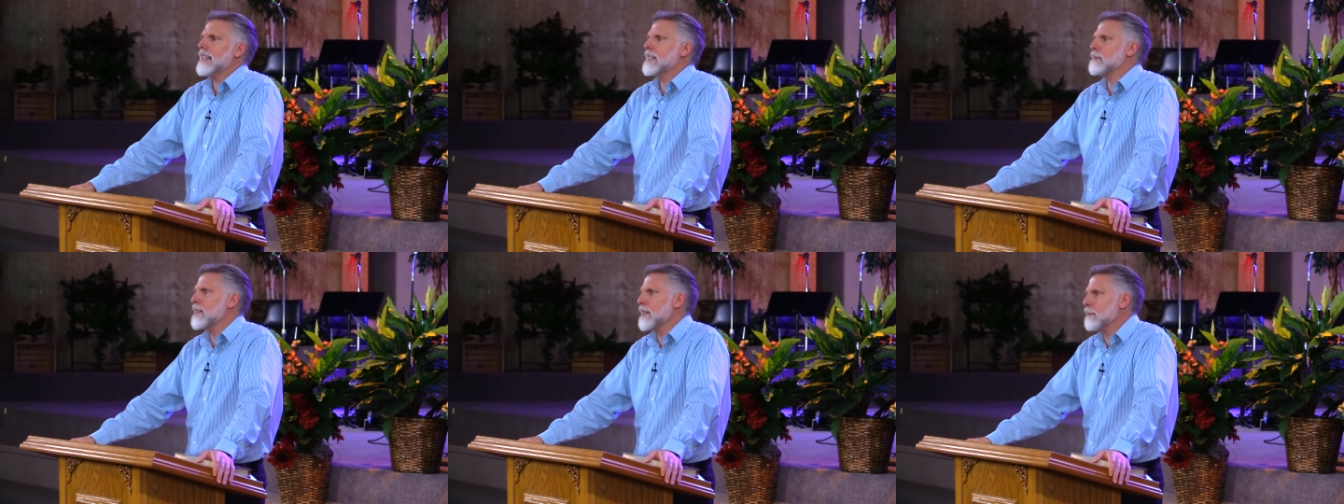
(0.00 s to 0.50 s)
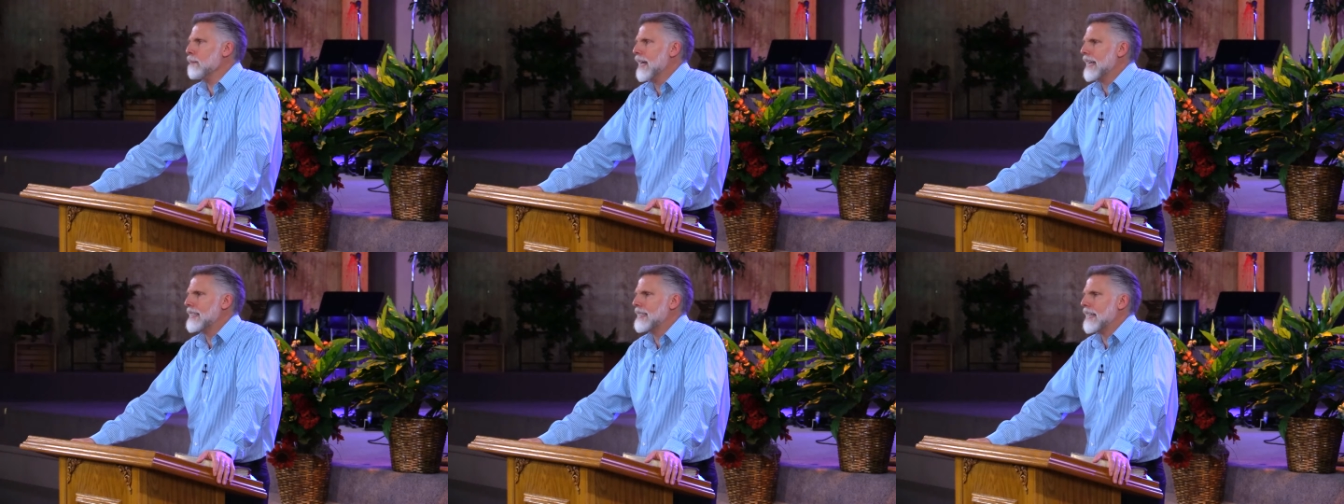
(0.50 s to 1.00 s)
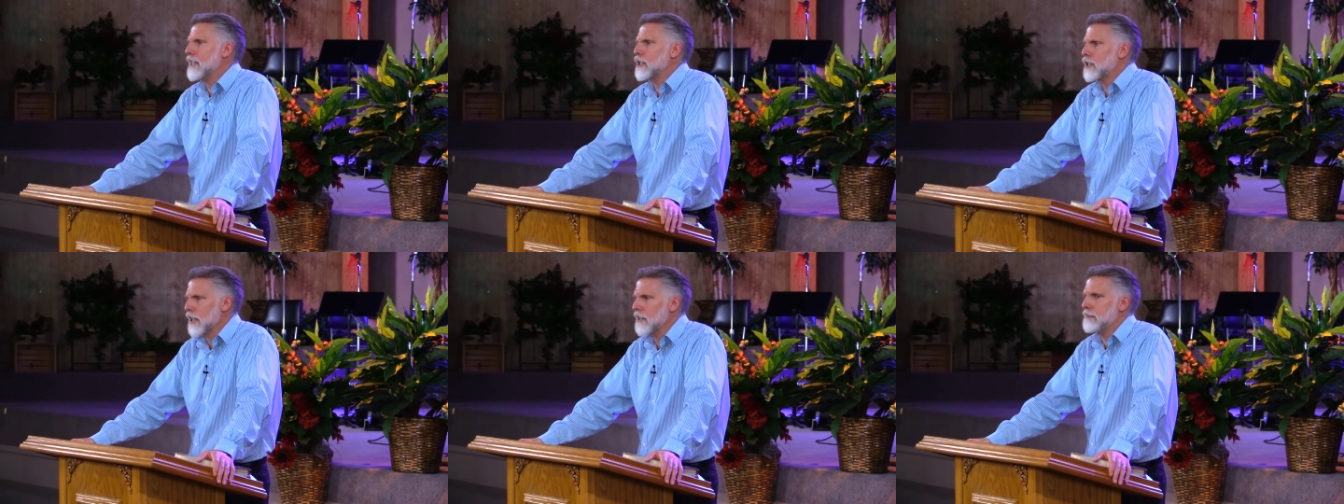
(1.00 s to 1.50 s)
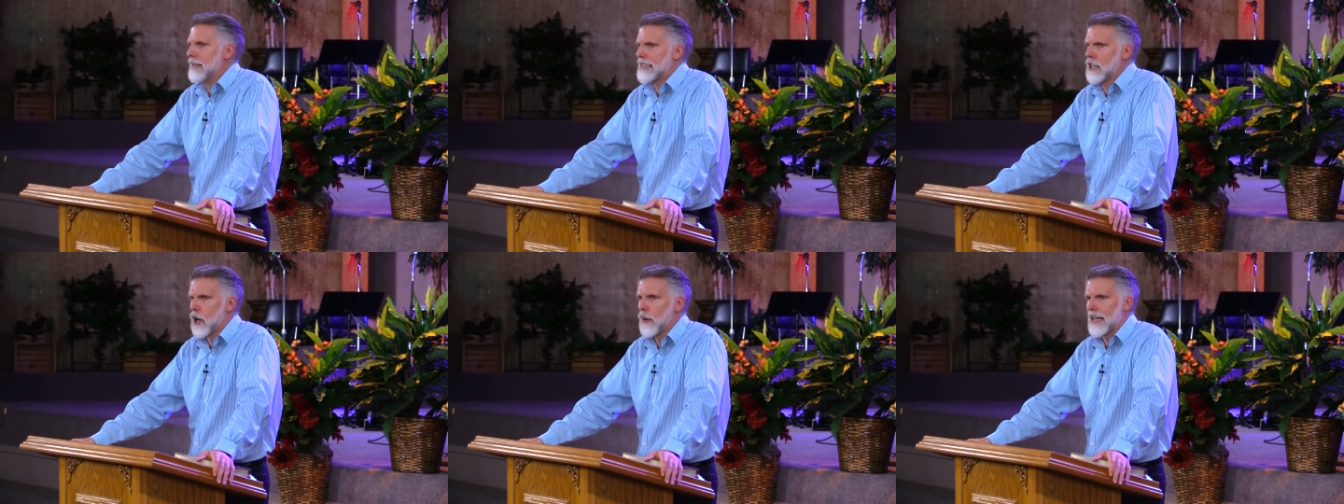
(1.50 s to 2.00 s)
them to the place they should have been
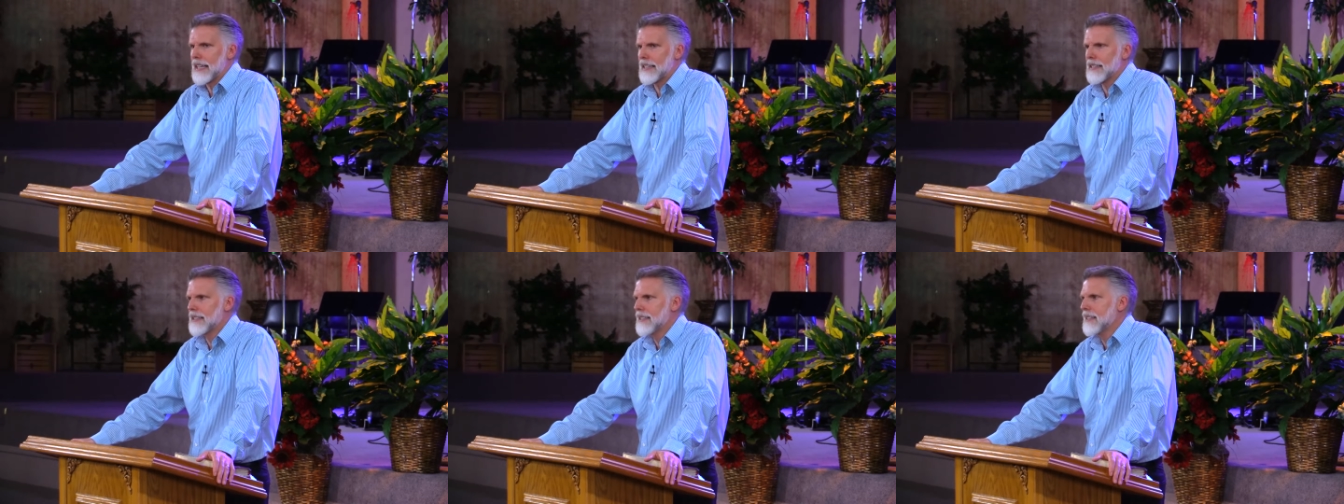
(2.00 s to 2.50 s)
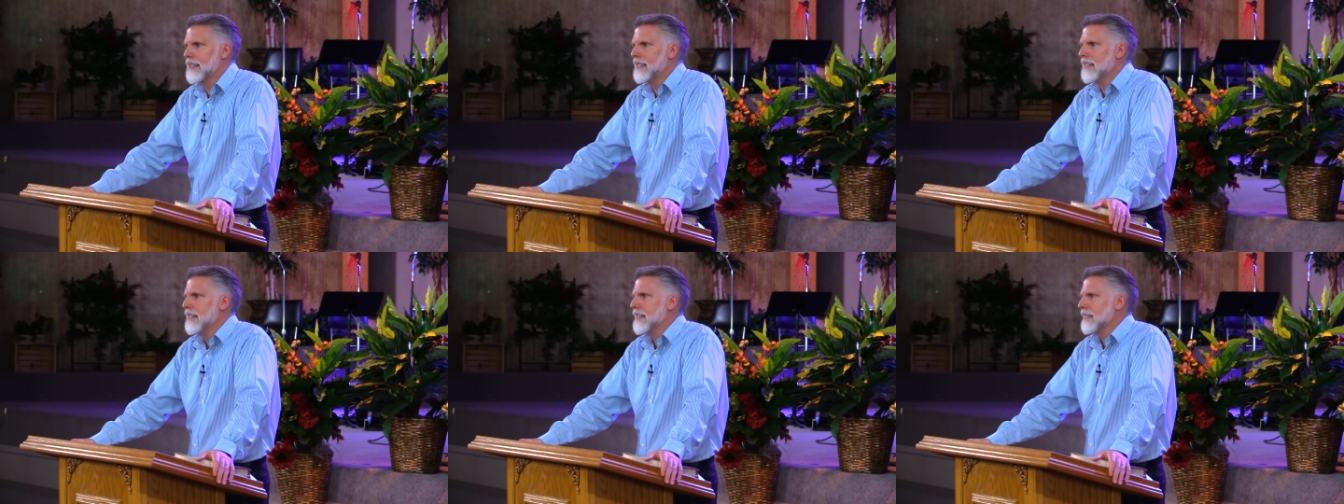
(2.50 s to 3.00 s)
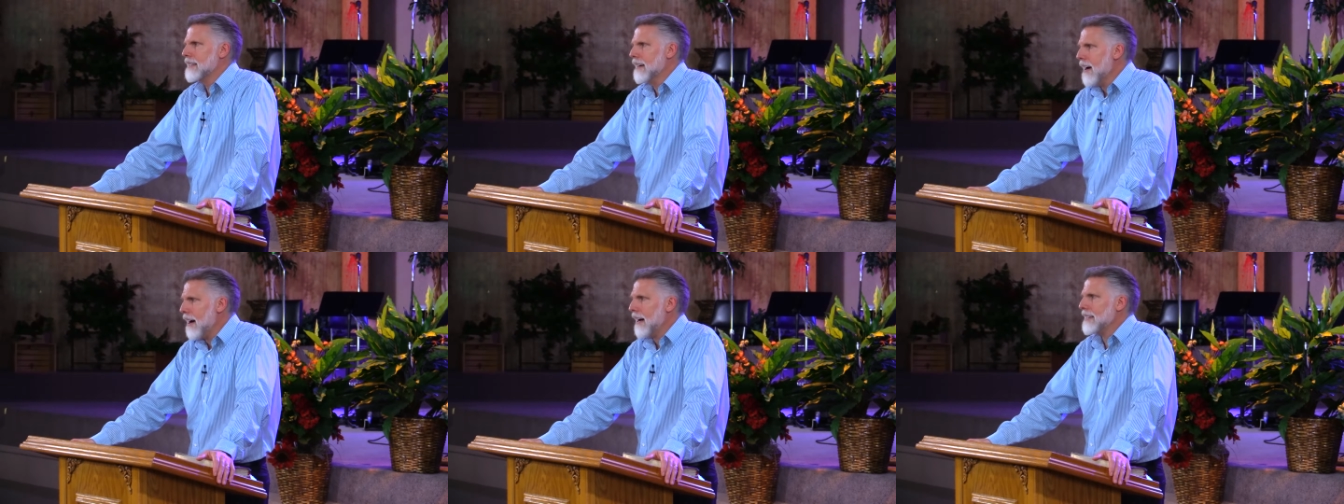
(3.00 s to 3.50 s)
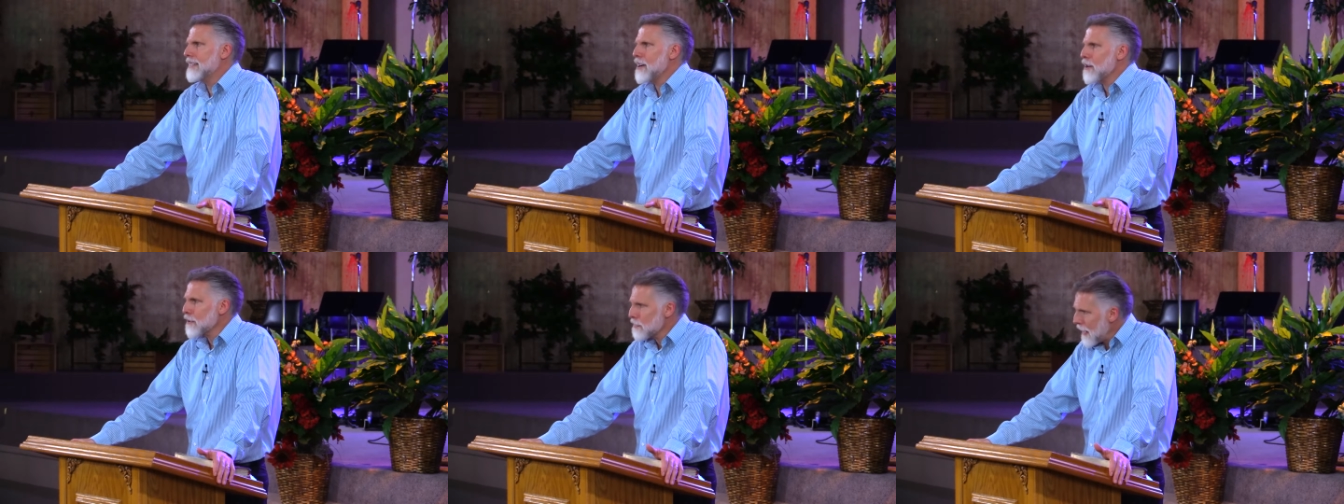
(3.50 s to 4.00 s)
going. God
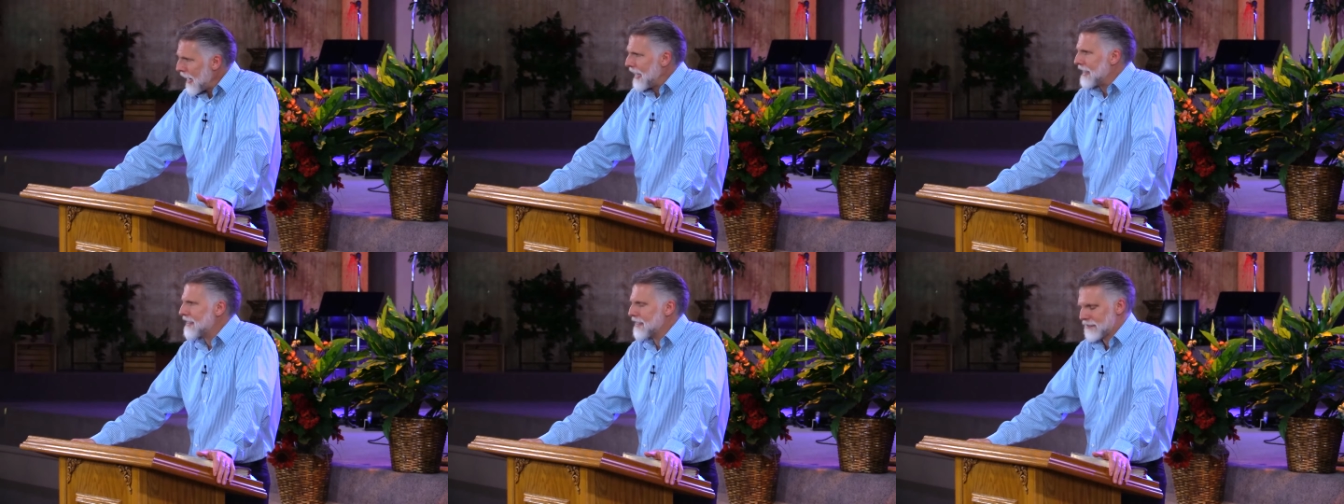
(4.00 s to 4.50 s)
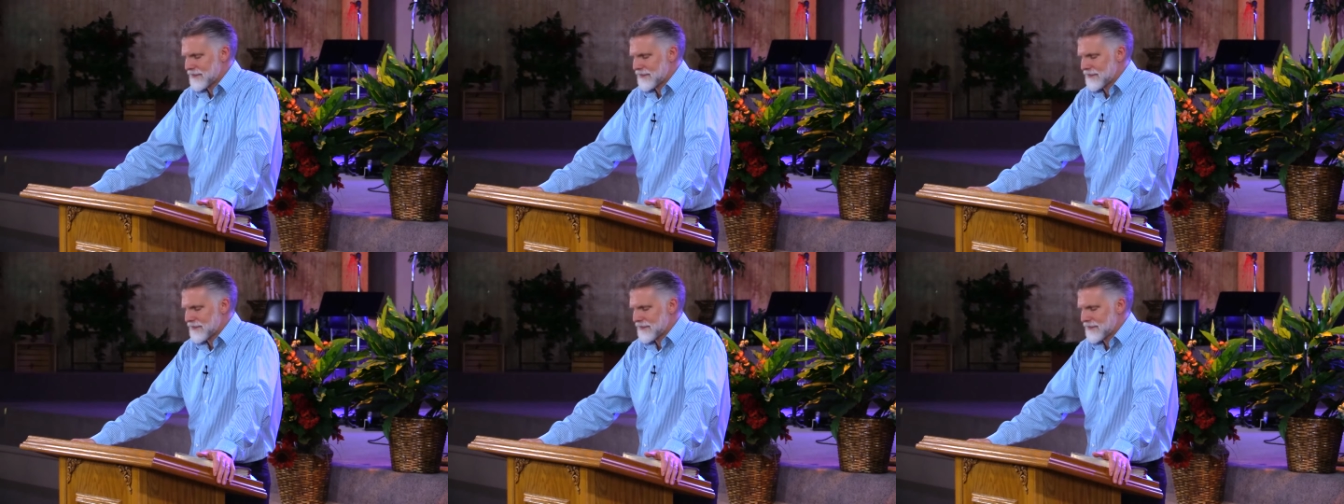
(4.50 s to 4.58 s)
knows best.